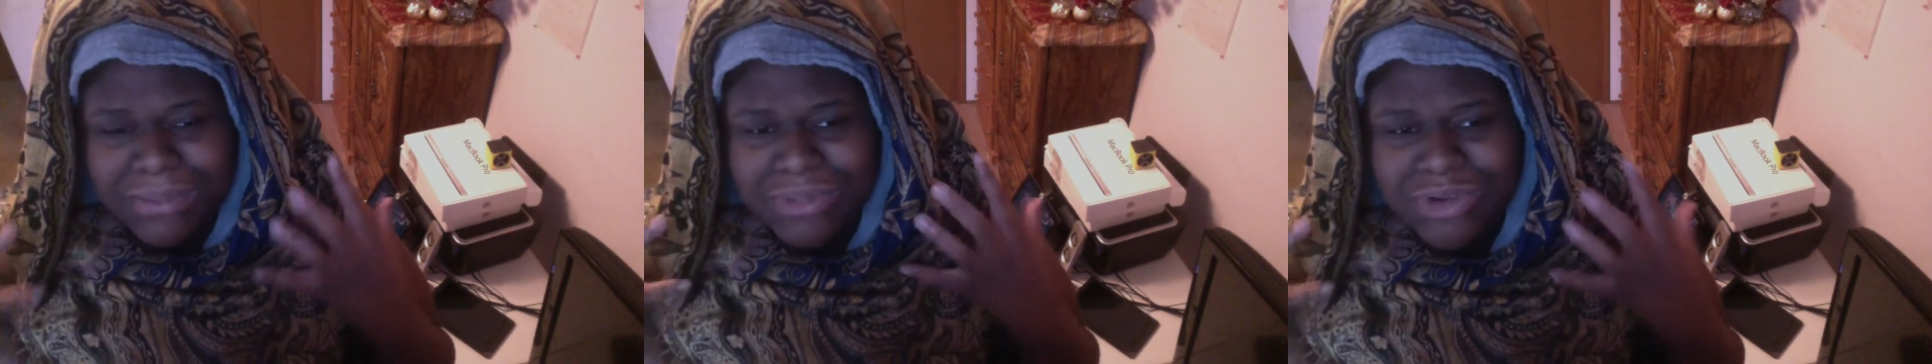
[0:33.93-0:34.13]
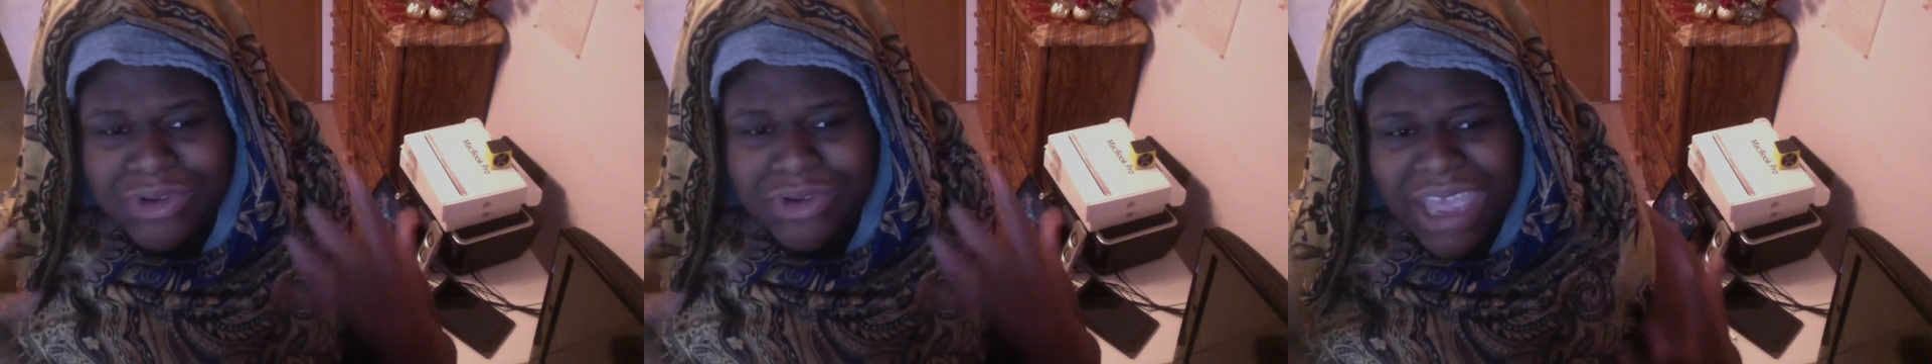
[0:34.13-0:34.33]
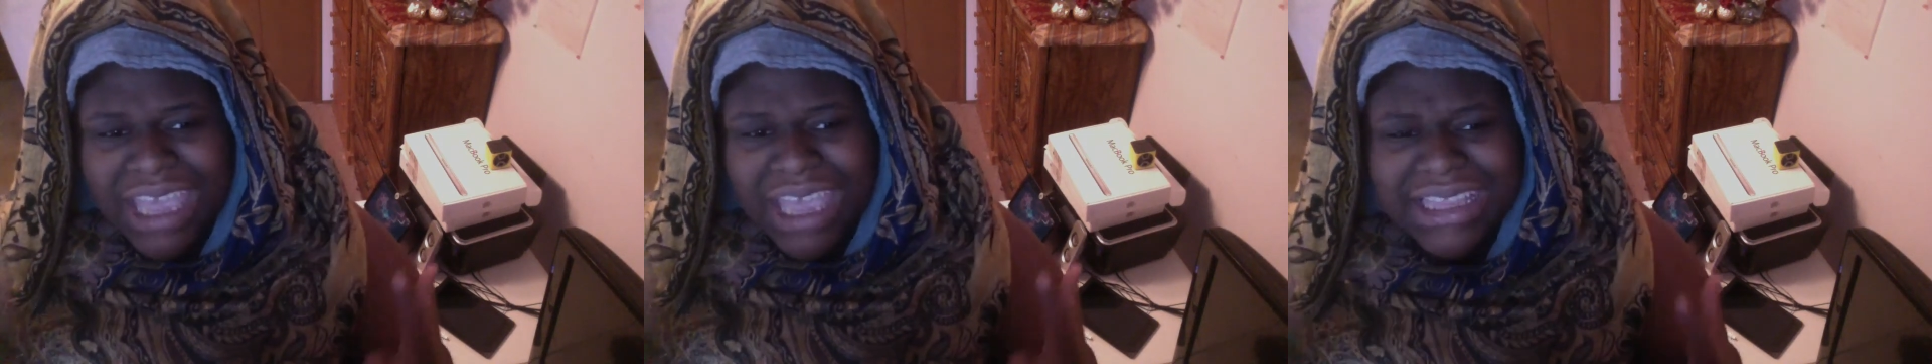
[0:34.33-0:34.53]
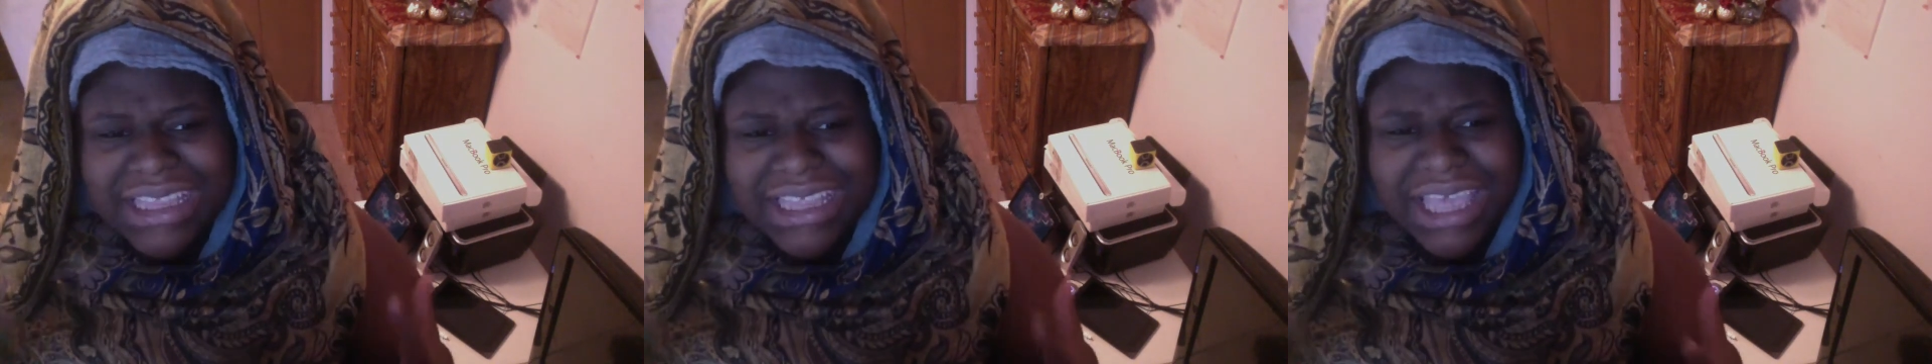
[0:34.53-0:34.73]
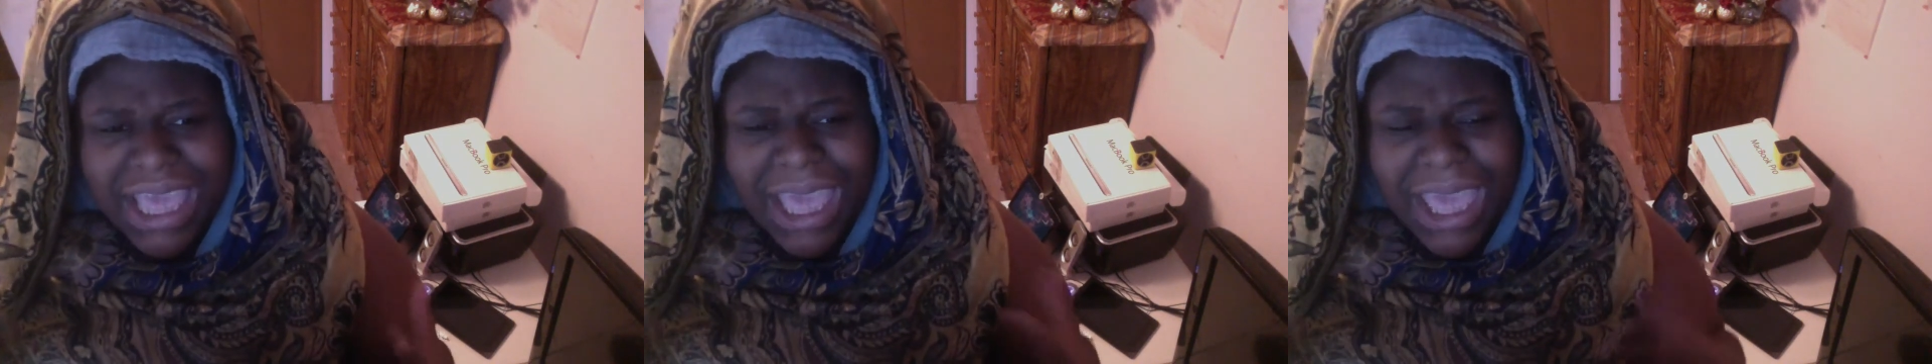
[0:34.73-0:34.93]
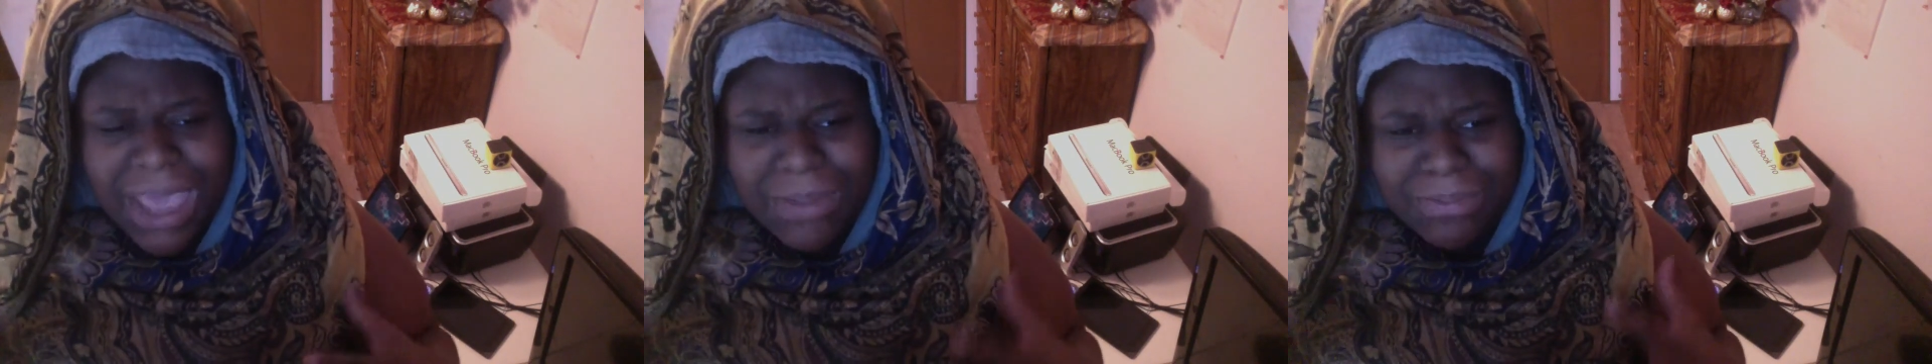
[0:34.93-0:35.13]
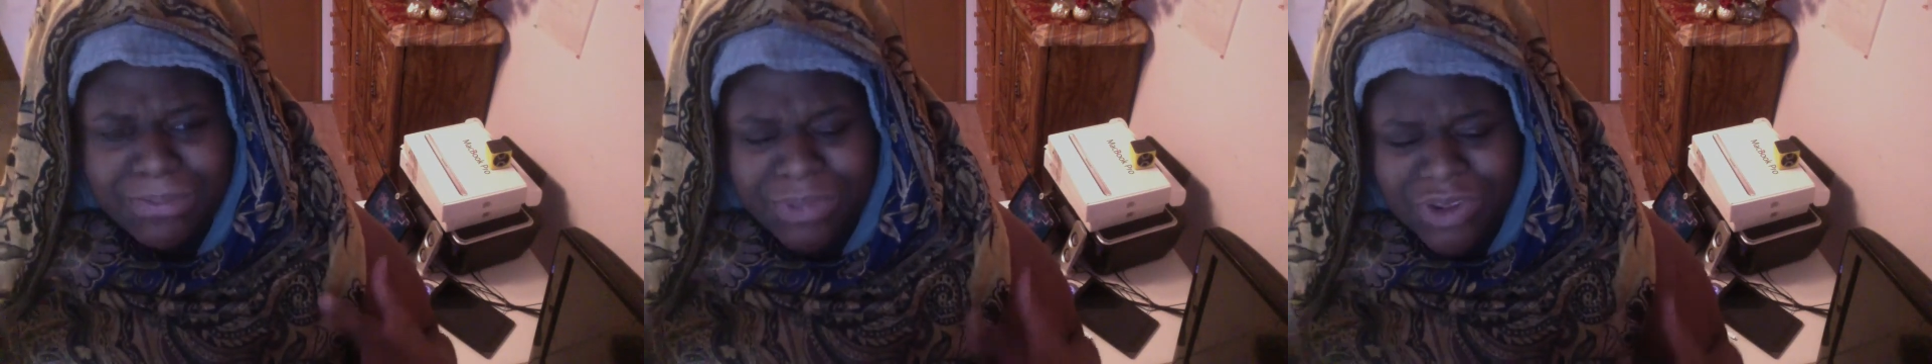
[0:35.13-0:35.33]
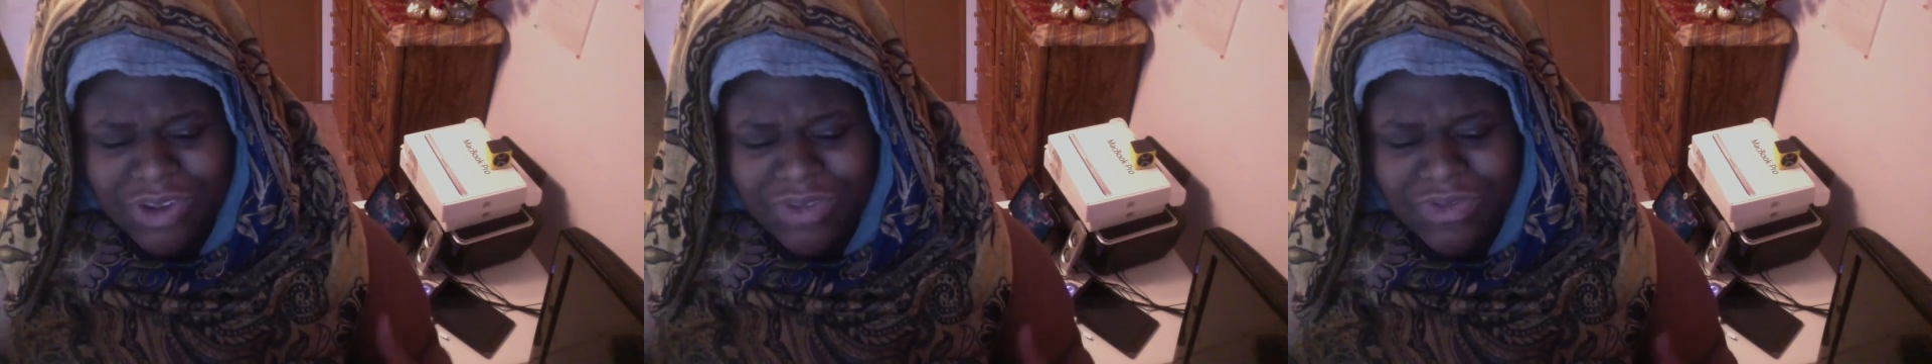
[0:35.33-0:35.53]
bright and
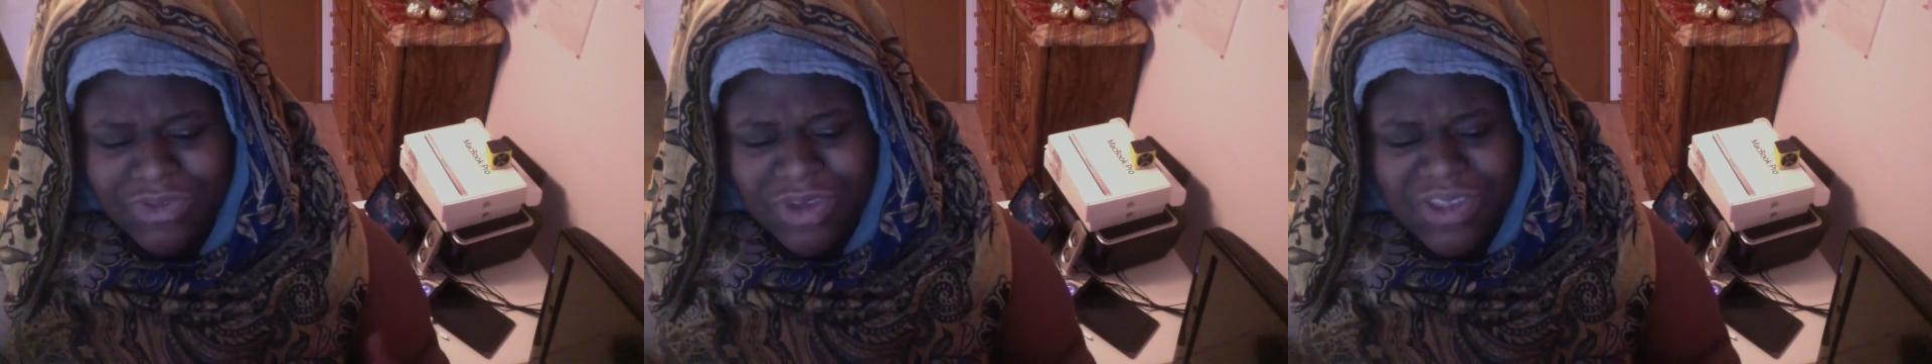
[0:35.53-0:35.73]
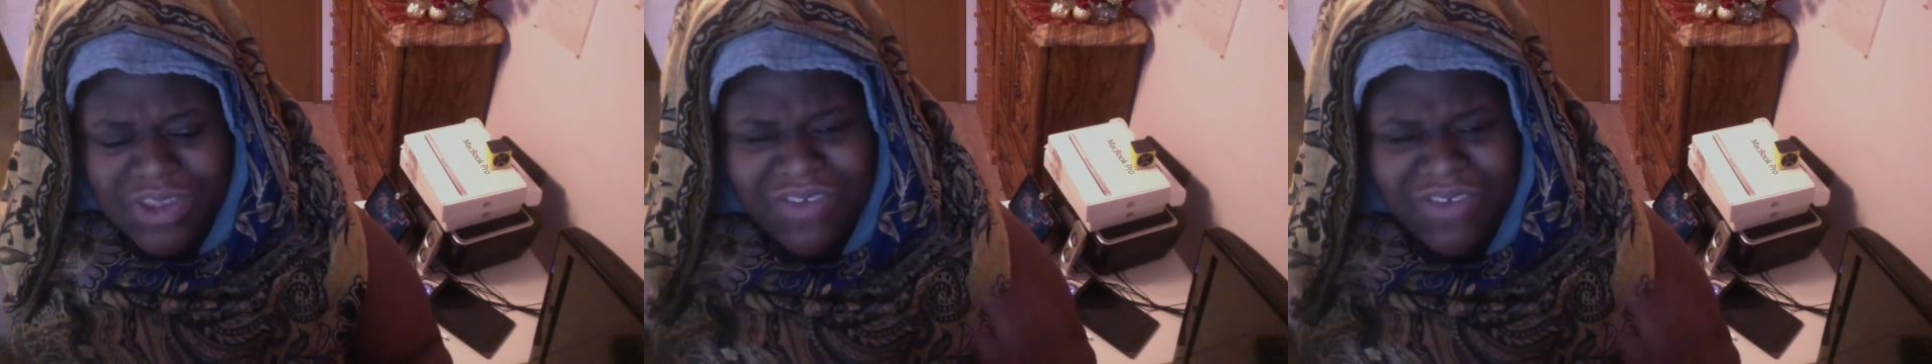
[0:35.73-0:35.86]
beautiful.